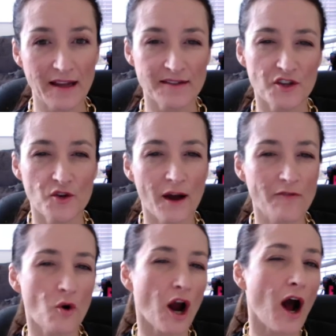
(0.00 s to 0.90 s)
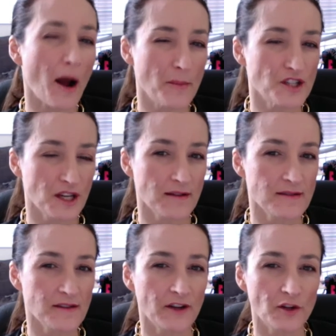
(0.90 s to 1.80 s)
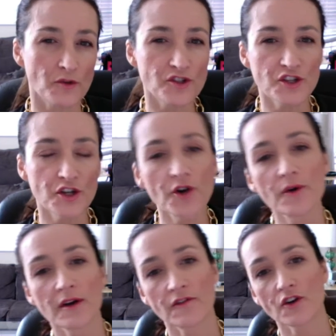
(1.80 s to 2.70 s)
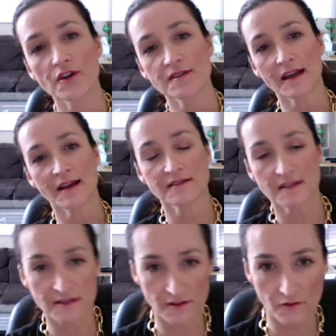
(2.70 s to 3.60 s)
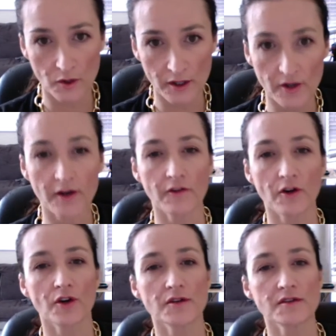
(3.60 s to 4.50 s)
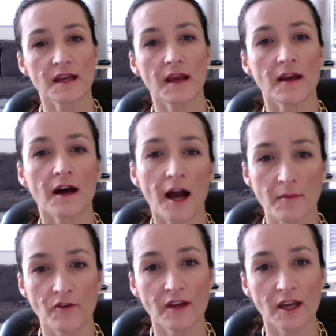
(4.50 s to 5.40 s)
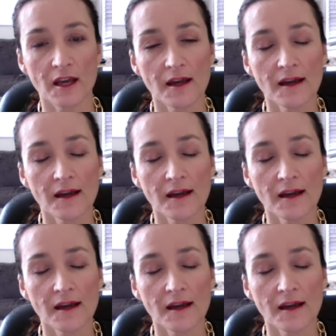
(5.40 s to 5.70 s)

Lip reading: So you have more options available to you if you're using X64 or if you're using iMovie.